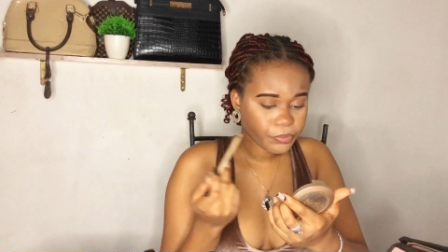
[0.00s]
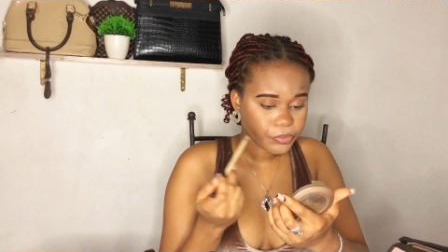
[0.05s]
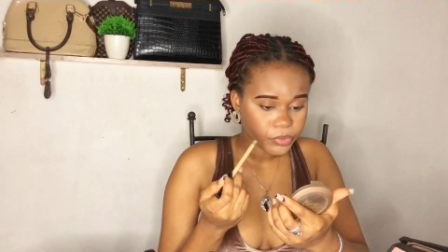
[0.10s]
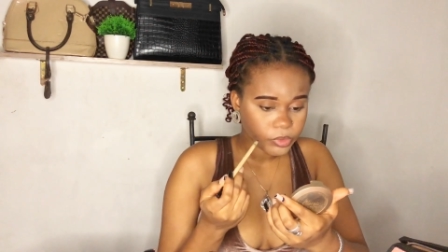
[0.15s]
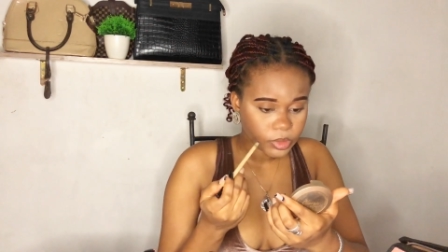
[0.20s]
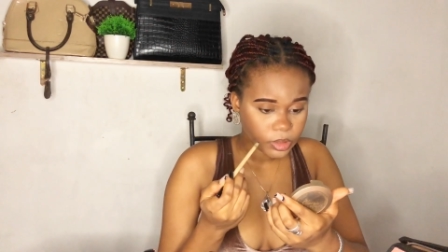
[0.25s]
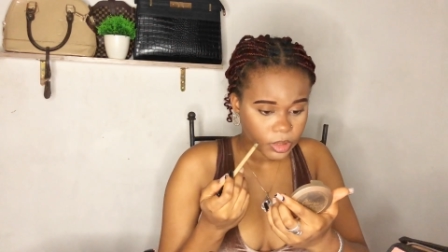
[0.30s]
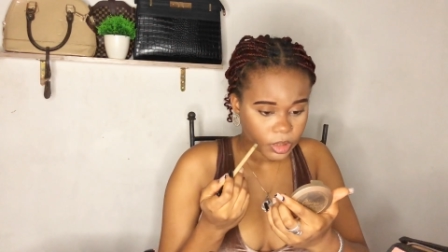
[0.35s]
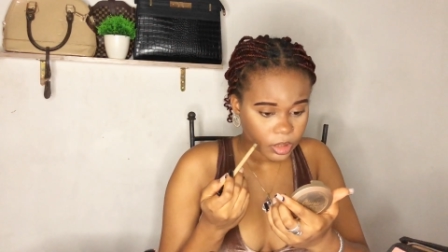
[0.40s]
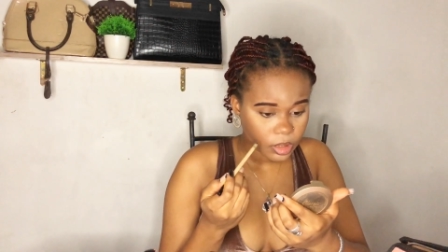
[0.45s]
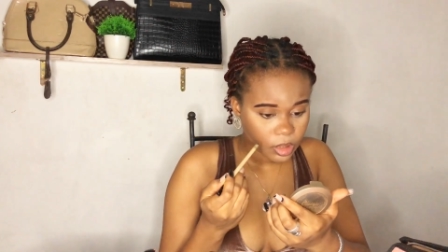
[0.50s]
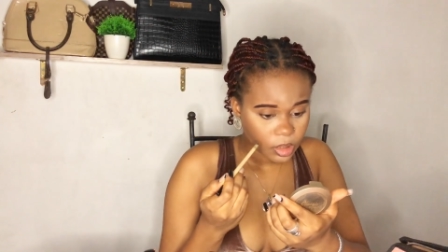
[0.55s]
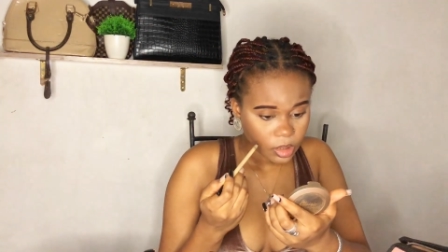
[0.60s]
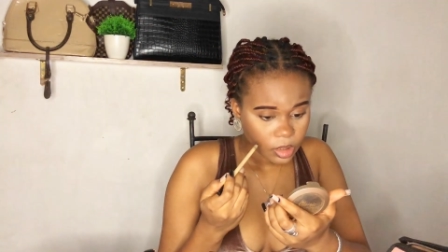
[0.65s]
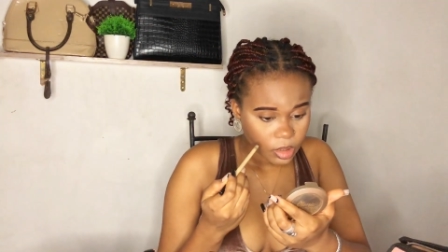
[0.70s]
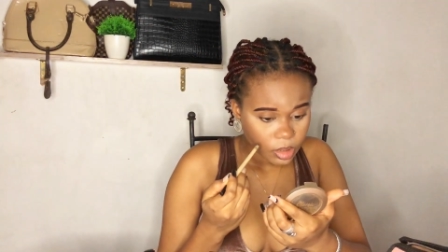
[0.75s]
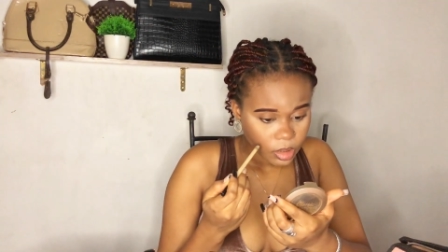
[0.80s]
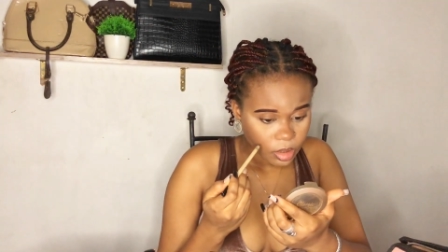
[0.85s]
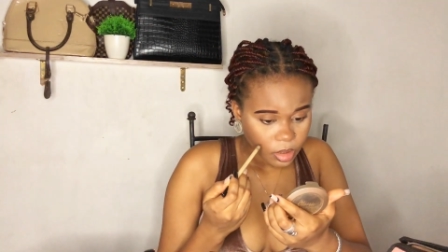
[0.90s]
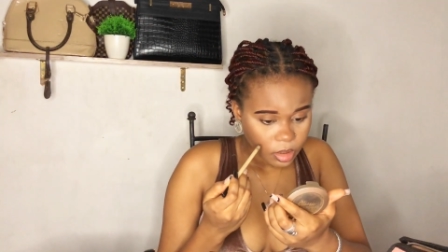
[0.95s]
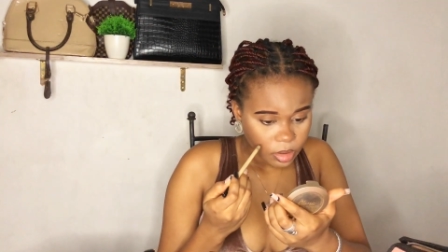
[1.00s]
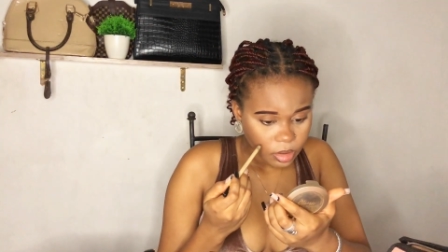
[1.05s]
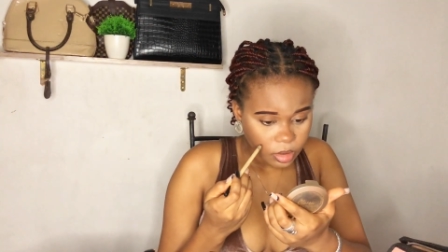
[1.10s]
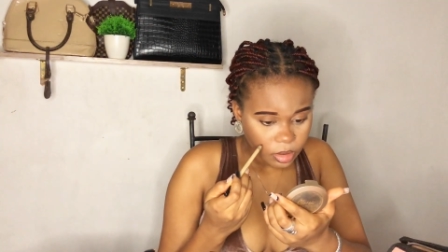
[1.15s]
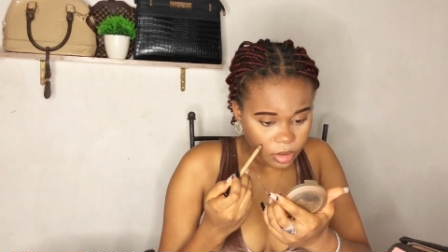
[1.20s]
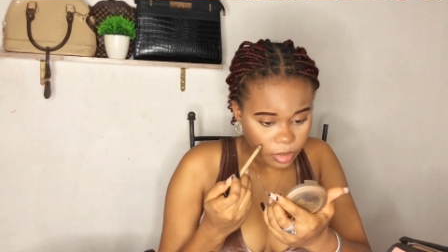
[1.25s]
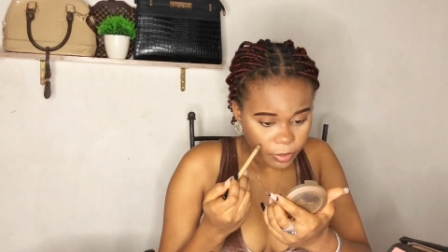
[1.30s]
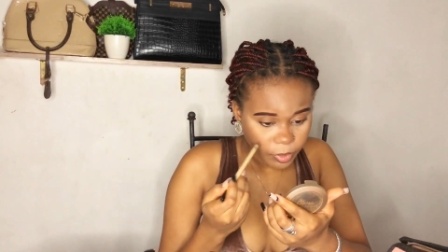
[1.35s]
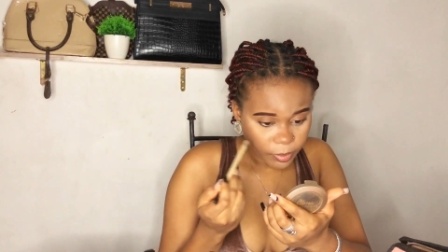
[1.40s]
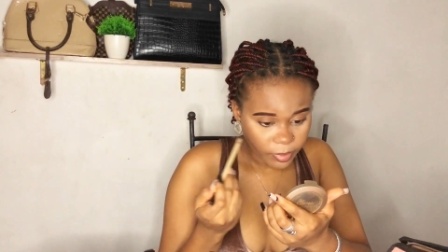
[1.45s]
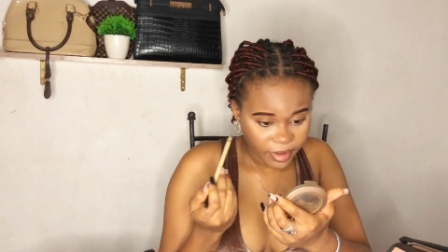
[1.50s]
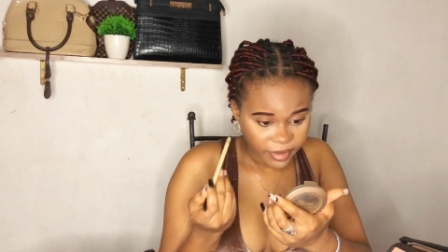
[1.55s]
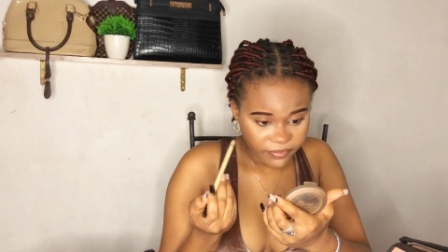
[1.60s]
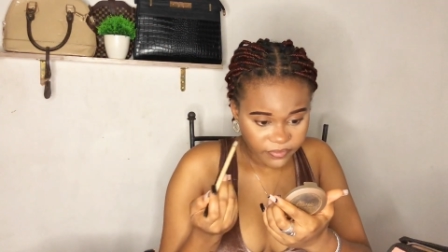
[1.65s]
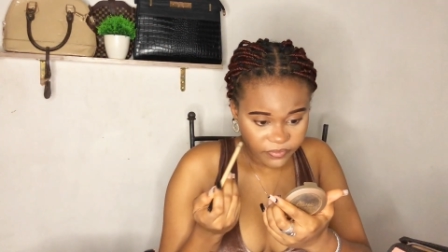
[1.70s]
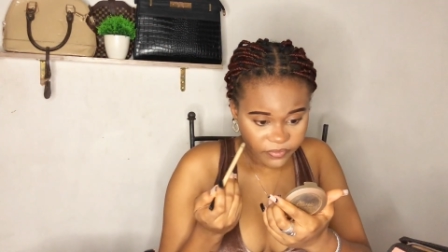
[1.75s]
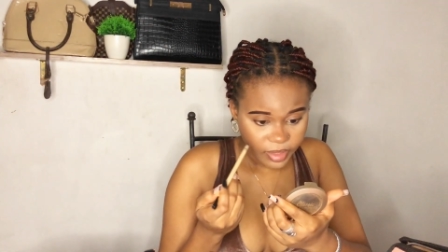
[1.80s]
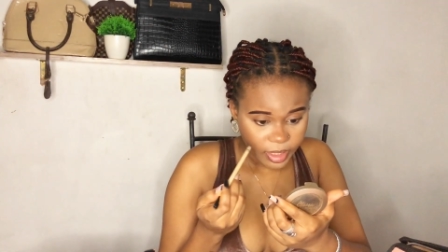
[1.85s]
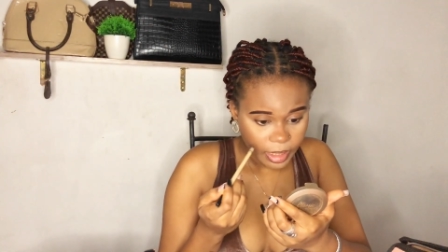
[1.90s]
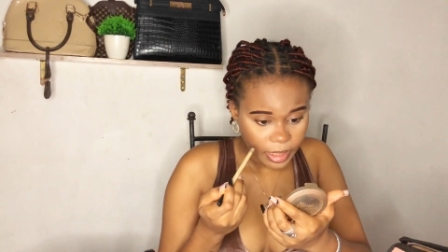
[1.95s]
put some on my
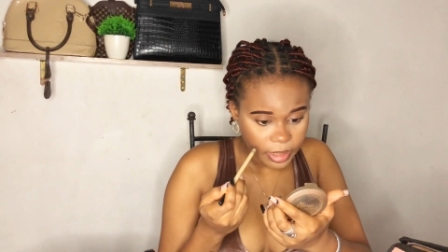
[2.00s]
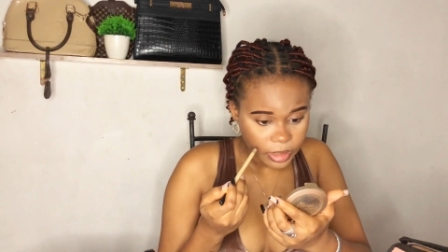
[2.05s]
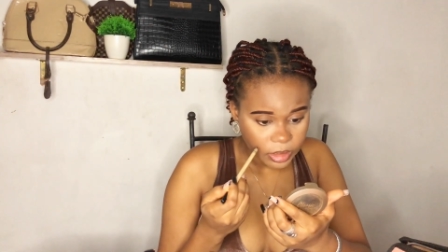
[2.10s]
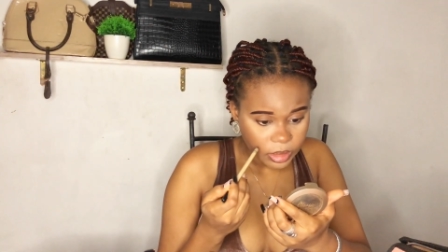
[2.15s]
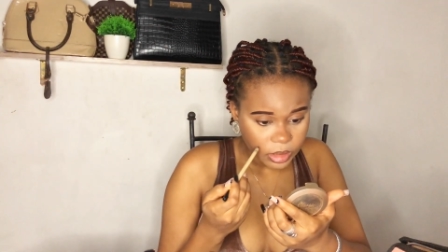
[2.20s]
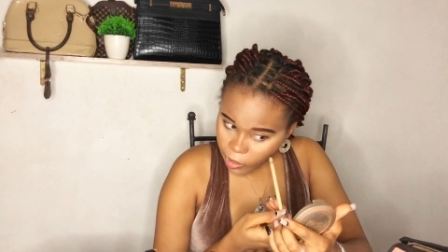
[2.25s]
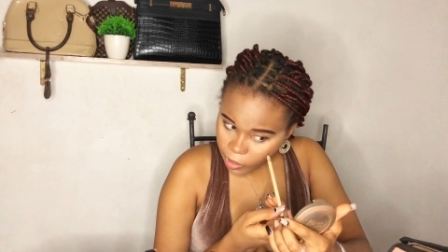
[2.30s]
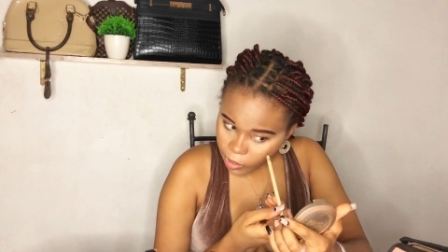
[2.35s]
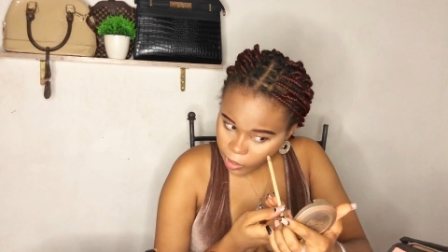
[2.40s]
face